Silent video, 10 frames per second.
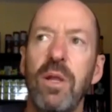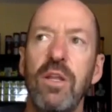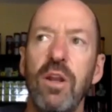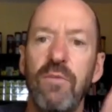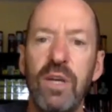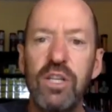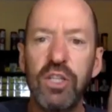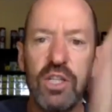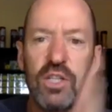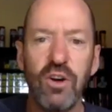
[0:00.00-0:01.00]
But, you know, if we
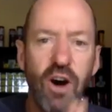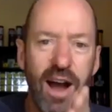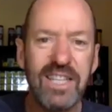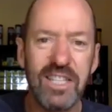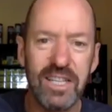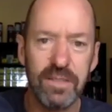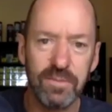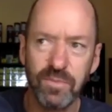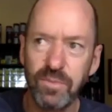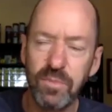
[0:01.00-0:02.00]
just slice
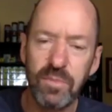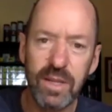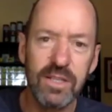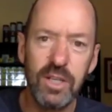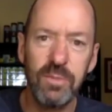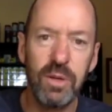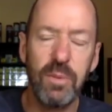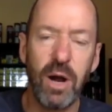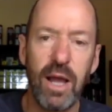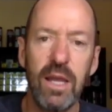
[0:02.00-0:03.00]
it simply
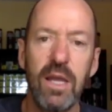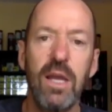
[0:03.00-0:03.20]
by